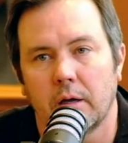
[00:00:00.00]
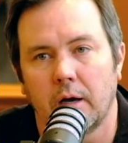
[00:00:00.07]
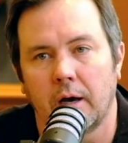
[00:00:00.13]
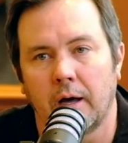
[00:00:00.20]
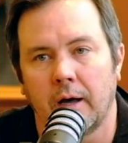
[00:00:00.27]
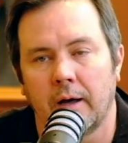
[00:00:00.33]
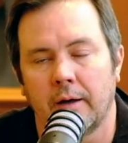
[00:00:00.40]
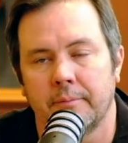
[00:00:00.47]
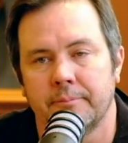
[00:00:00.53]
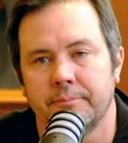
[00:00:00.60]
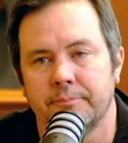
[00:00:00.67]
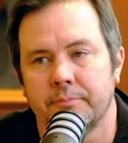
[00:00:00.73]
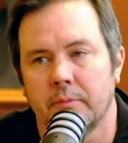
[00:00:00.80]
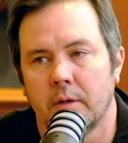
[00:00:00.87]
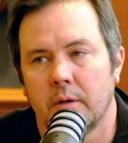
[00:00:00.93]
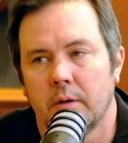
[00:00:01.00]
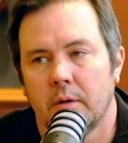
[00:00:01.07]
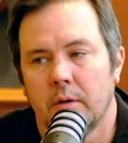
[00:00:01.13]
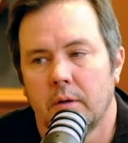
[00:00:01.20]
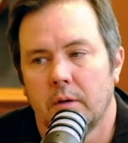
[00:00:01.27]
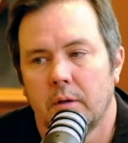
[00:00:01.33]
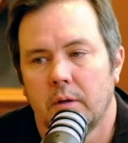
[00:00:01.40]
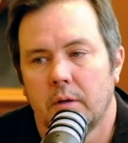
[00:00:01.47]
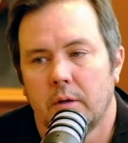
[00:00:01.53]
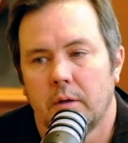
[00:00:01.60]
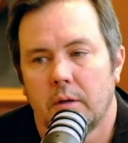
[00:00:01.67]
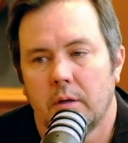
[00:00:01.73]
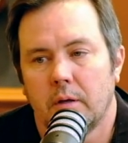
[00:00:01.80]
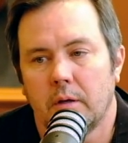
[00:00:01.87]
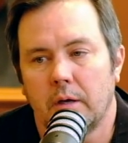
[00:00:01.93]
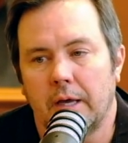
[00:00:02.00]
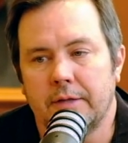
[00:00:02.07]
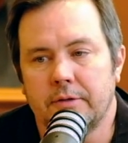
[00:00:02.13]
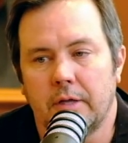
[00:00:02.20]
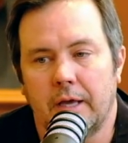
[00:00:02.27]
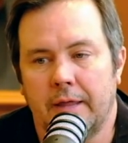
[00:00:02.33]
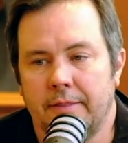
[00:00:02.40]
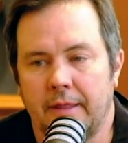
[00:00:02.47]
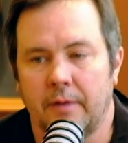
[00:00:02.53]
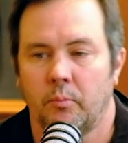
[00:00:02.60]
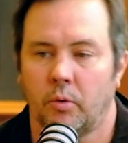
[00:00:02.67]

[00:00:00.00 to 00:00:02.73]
Um, and and then